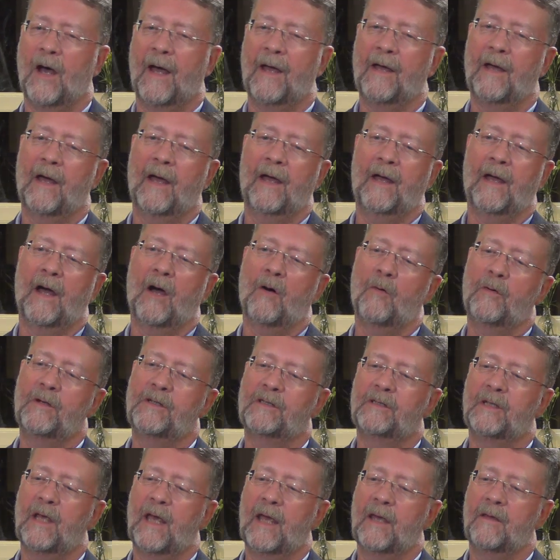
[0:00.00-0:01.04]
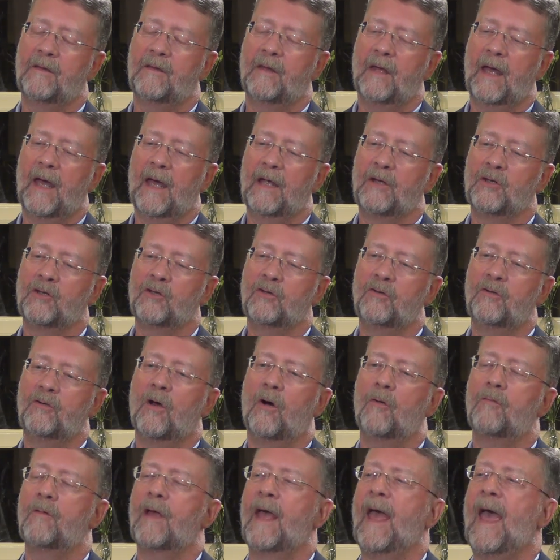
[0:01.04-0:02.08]
I, I, always say that you
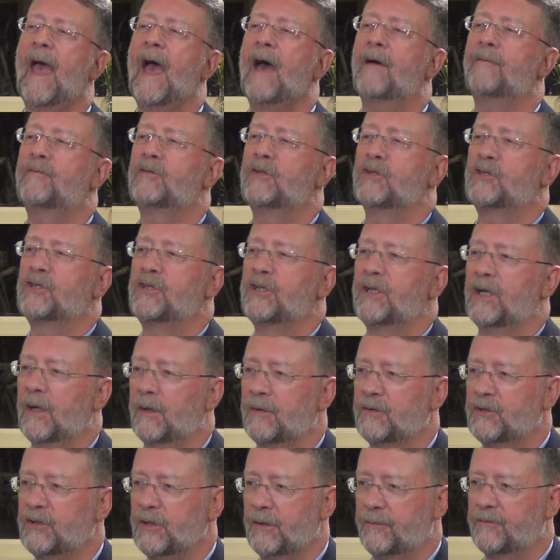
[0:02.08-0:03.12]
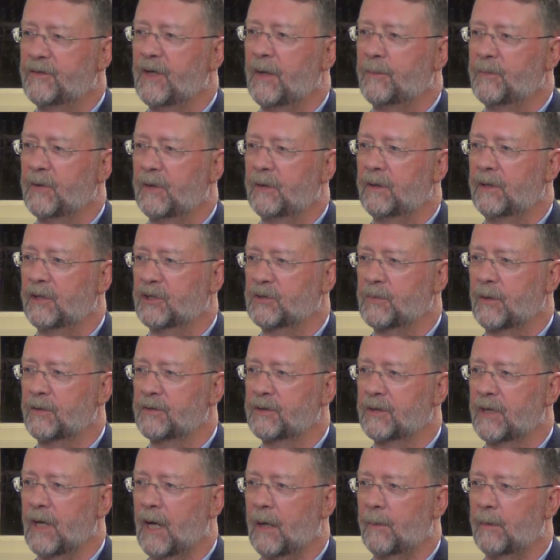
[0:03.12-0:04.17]
don't have to up, shift up in the
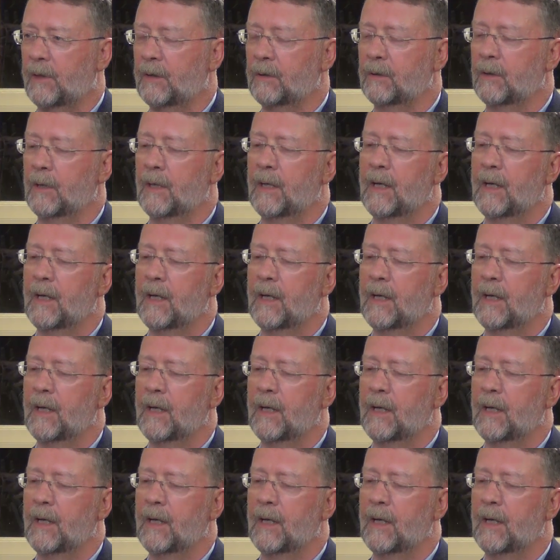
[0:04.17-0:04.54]
experience economy.